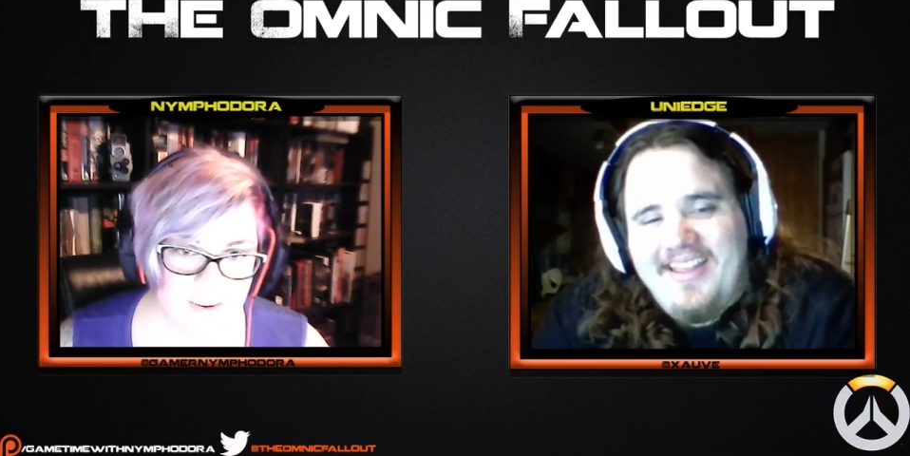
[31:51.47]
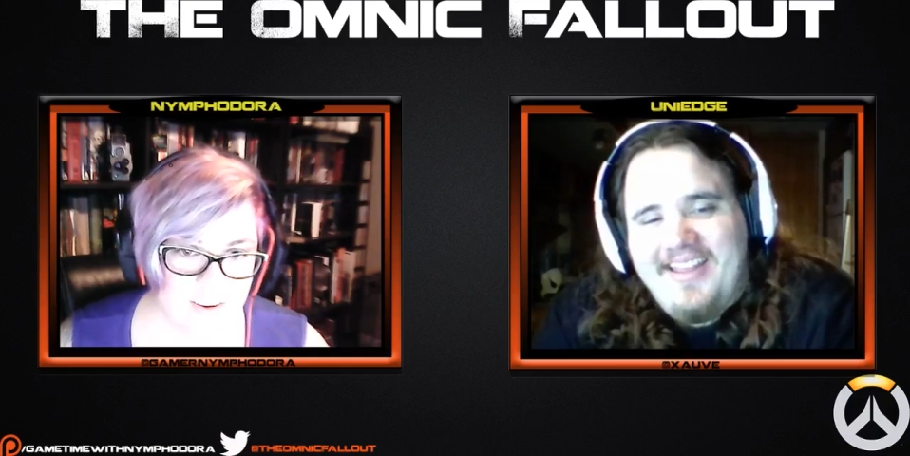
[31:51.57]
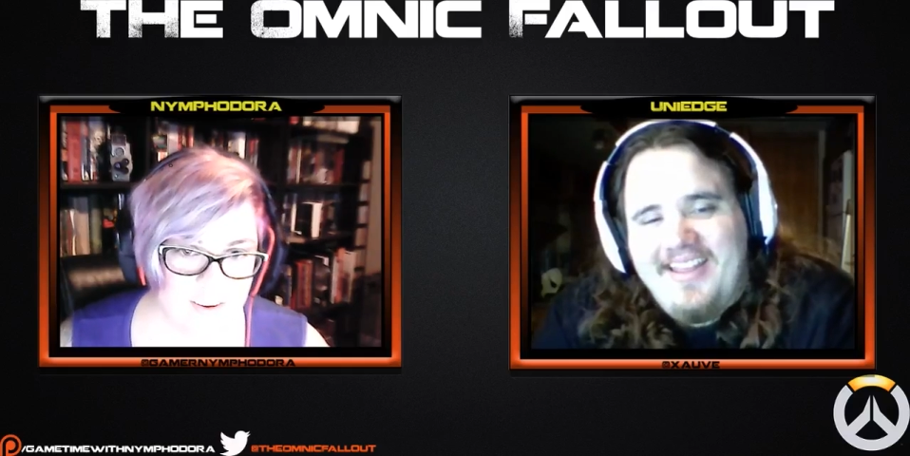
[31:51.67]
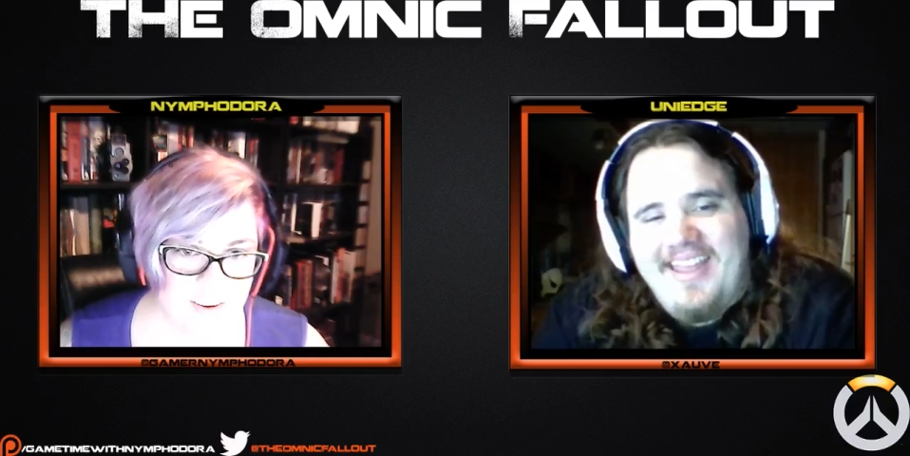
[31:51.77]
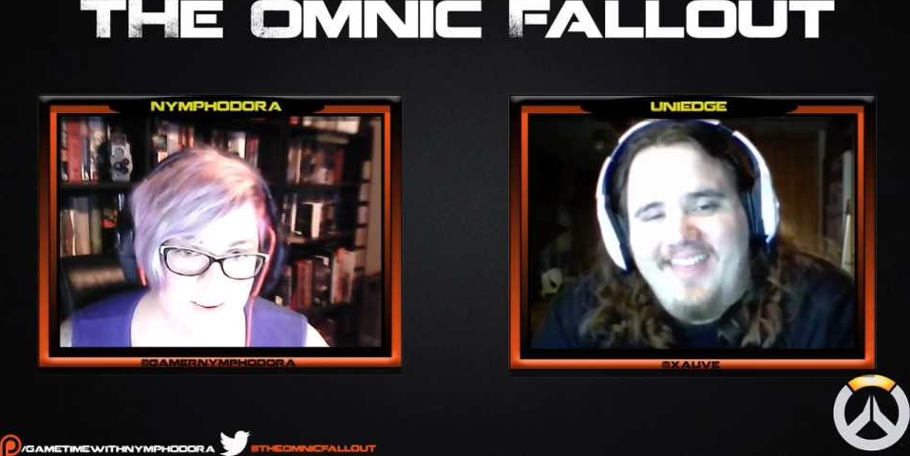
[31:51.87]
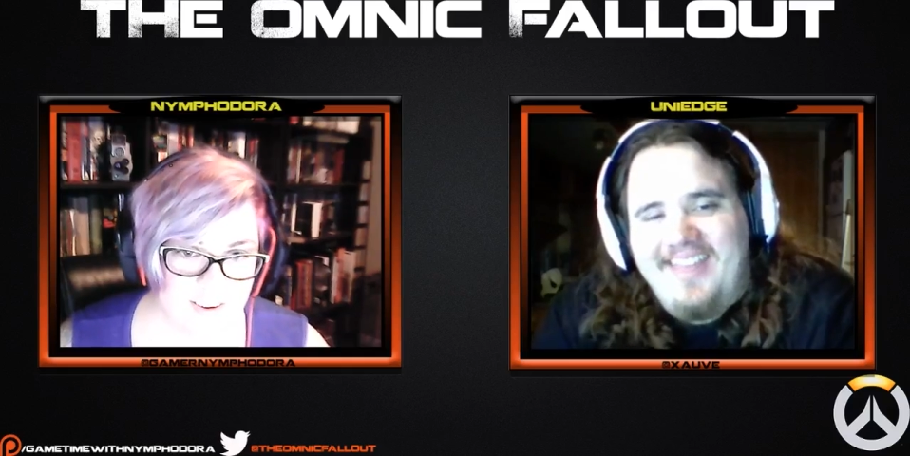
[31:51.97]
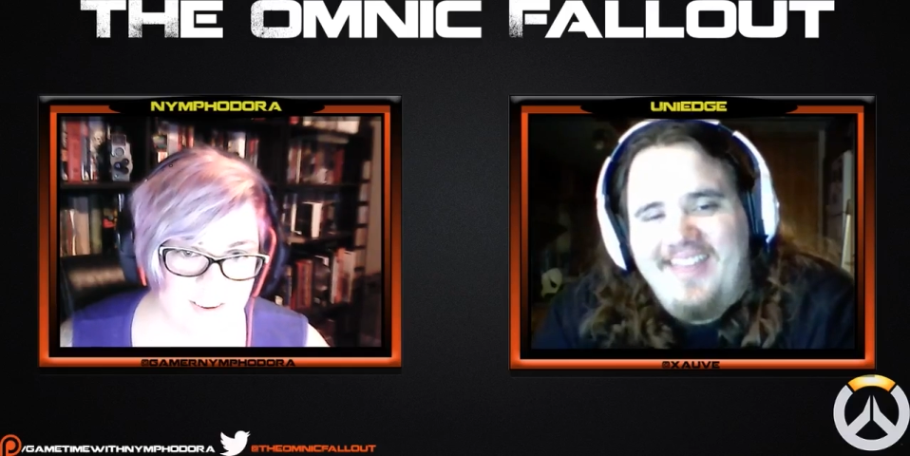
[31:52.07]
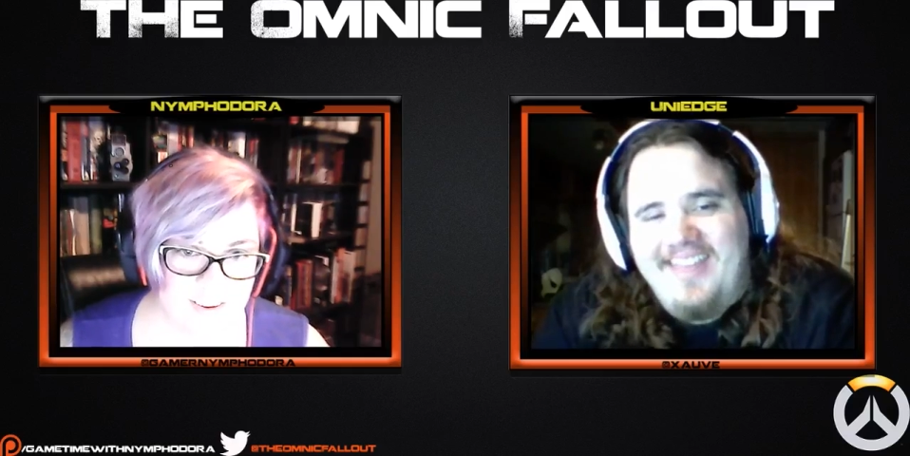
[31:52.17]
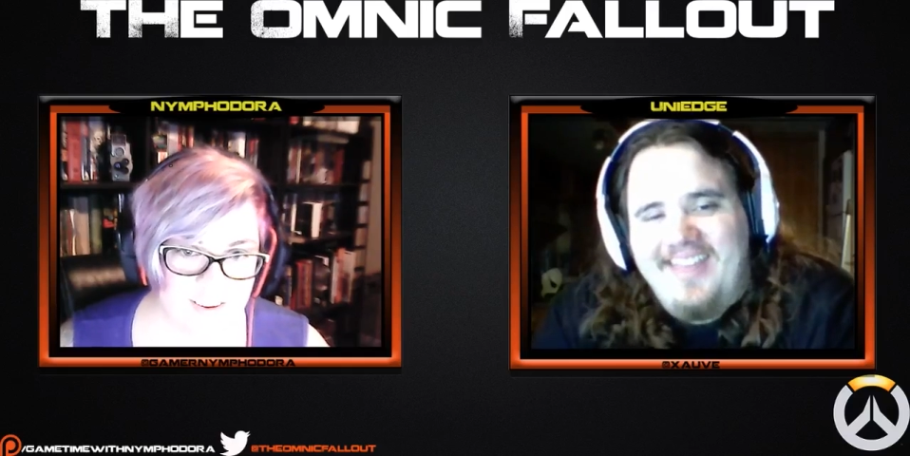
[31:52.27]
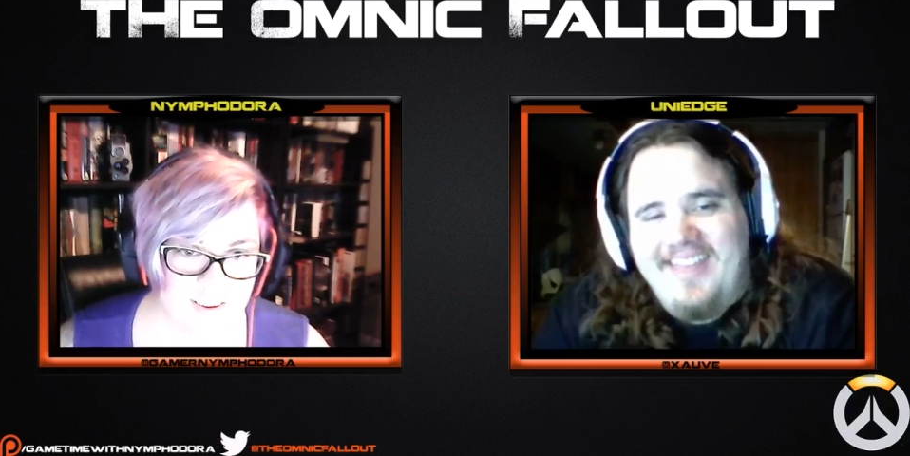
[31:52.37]
He
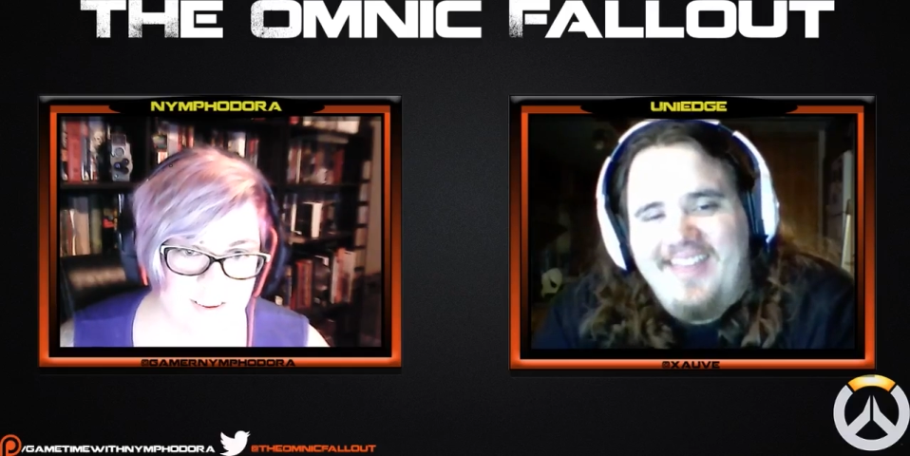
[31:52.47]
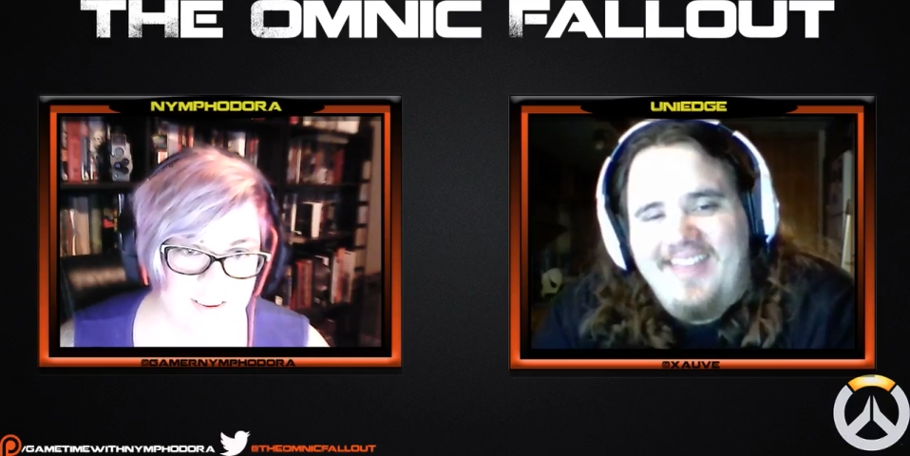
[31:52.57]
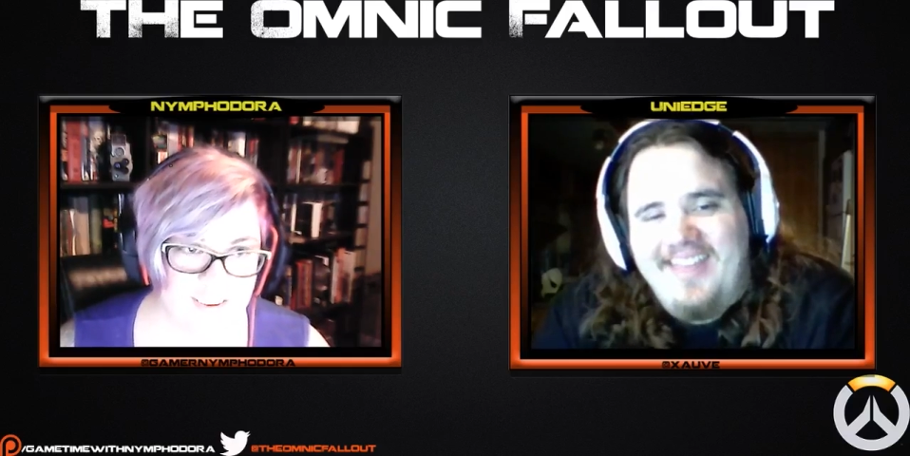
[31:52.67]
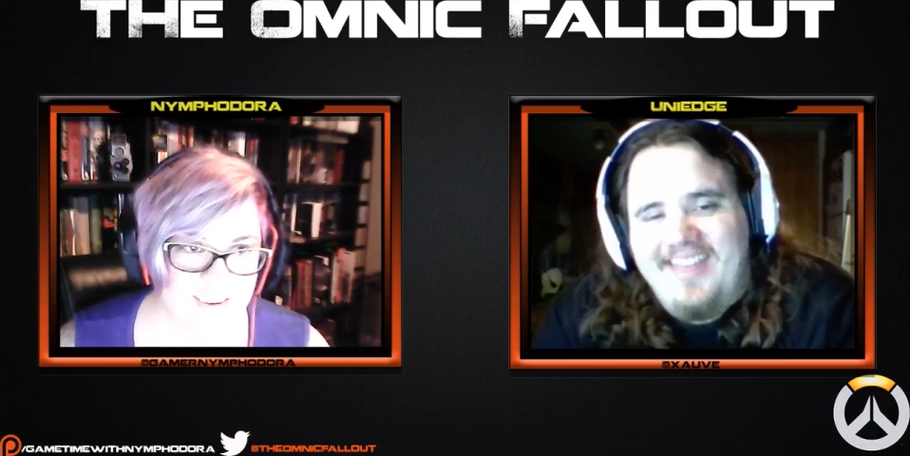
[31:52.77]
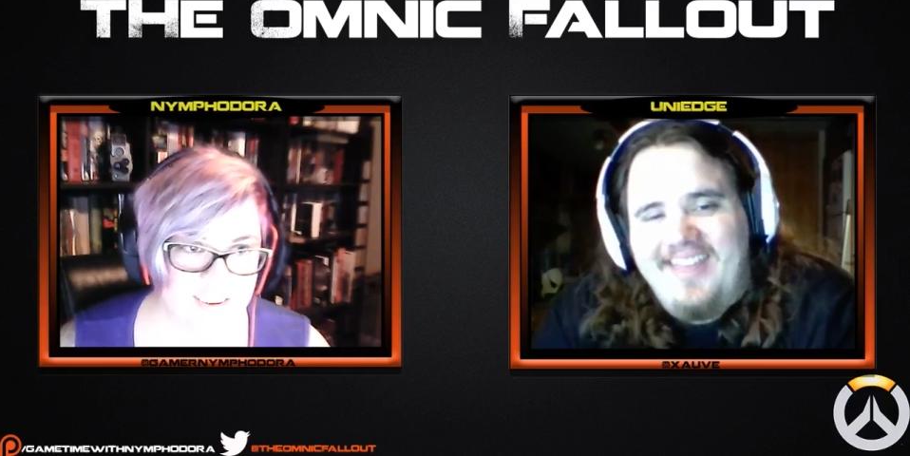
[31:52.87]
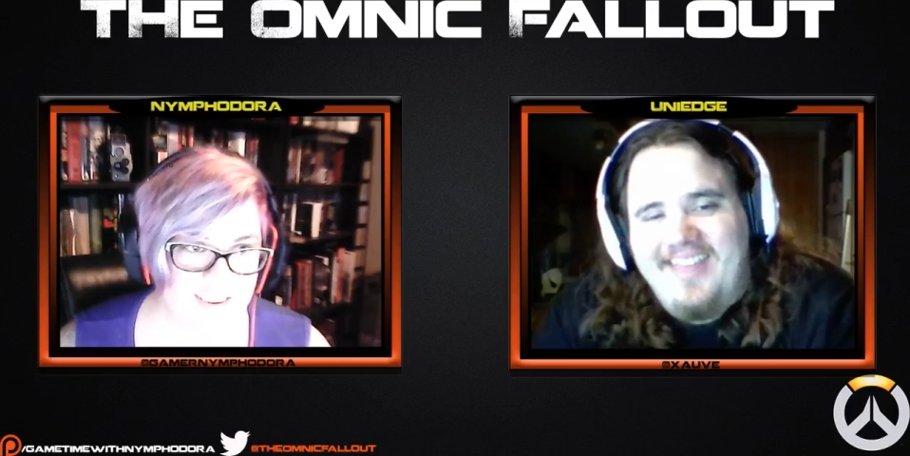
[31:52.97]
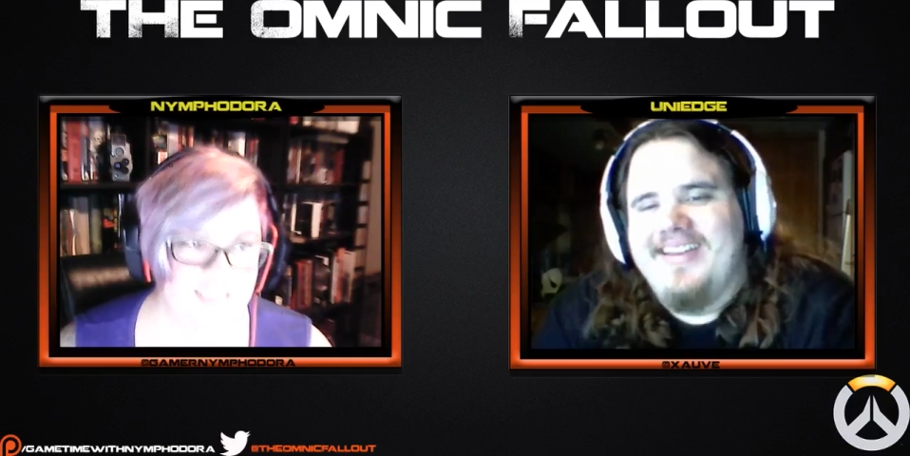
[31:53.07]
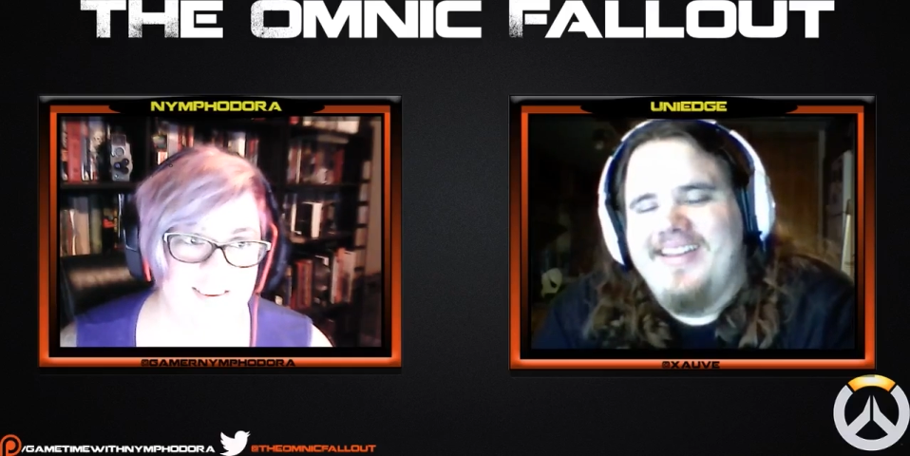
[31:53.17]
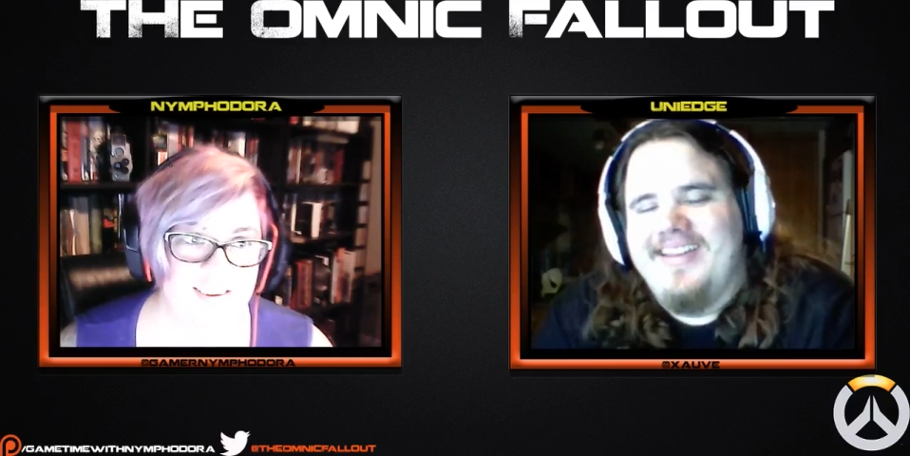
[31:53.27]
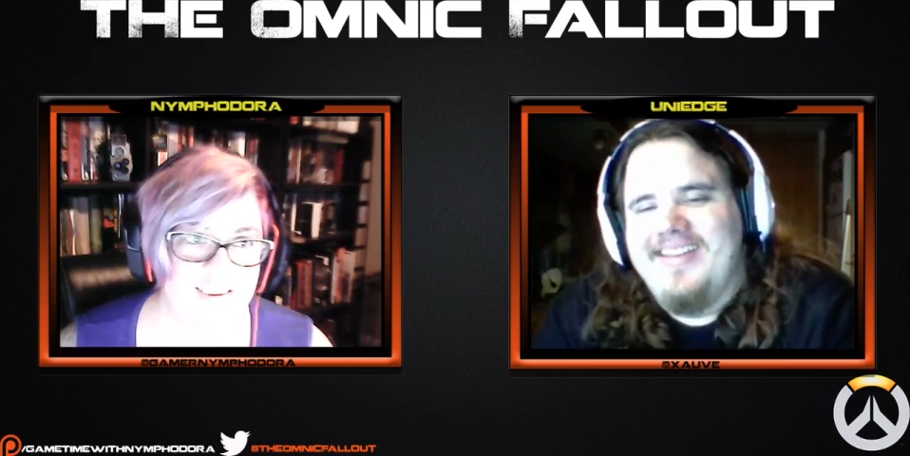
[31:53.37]
essentially is a paladin.